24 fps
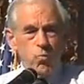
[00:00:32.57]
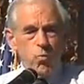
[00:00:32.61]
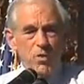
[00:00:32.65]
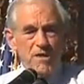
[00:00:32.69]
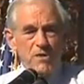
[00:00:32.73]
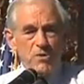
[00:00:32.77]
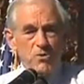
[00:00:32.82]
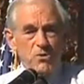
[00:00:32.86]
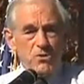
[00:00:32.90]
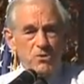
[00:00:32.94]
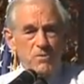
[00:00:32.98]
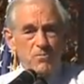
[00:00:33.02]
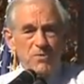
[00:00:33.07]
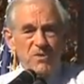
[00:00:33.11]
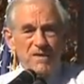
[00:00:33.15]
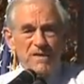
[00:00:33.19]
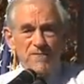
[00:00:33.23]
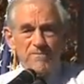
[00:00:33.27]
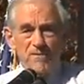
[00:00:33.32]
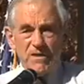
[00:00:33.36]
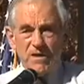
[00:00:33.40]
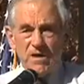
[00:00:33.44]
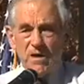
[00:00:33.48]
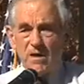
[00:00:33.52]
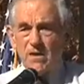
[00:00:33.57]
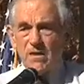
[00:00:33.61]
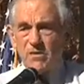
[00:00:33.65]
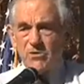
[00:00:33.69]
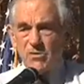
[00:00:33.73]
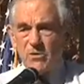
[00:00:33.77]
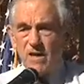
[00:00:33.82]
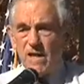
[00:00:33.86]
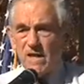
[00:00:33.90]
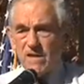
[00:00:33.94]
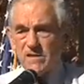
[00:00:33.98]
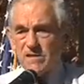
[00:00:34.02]
We used to believe in
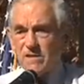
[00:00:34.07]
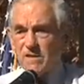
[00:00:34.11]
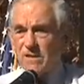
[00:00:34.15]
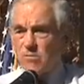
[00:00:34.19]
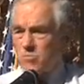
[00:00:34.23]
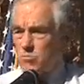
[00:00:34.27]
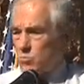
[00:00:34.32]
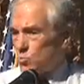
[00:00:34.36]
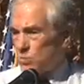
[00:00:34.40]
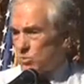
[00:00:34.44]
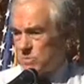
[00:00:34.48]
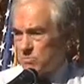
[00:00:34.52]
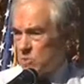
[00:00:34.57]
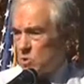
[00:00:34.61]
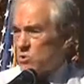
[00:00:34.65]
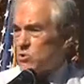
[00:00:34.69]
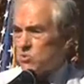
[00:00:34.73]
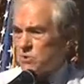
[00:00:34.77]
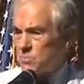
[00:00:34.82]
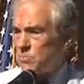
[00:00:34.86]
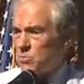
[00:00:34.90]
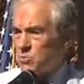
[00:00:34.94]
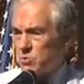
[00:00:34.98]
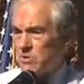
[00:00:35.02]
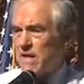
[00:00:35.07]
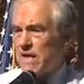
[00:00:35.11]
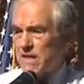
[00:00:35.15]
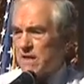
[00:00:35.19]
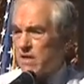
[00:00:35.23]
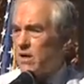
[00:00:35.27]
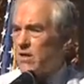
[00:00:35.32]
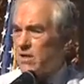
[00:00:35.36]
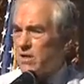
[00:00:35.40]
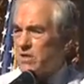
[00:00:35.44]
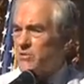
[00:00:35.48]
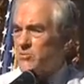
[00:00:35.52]
contracts. The government was supposed to
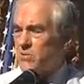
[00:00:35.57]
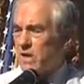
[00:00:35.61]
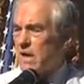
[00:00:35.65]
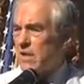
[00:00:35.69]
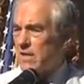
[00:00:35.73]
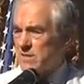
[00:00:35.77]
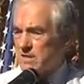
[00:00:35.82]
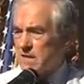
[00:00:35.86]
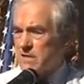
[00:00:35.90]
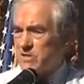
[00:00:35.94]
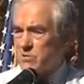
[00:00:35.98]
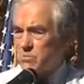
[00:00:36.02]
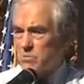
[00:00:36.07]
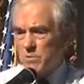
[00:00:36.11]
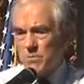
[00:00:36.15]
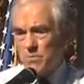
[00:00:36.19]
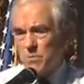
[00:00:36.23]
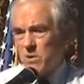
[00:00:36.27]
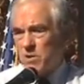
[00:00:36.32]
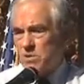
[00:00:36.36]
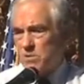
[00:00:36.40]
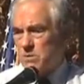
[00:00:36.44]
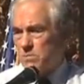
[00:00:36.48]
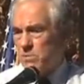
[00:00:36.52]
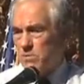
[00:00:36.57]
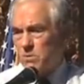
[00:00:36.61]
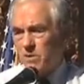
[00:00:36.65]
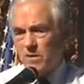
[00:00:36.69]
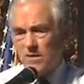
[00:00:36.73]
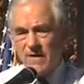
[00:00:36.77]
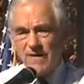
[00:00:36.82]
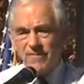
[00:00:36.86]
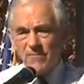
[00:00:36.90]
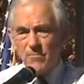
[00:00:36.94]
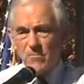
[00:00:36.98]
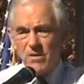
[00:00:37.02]
protect contracts. That's a
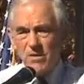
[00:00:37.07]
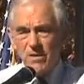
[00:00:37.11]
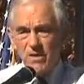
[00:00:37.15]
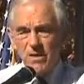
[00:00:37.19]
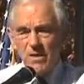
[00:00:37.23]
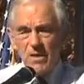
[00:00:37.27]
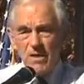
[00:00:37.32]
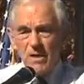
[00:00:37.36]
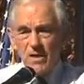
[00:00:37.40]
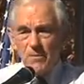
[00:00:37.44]
responsibility of government.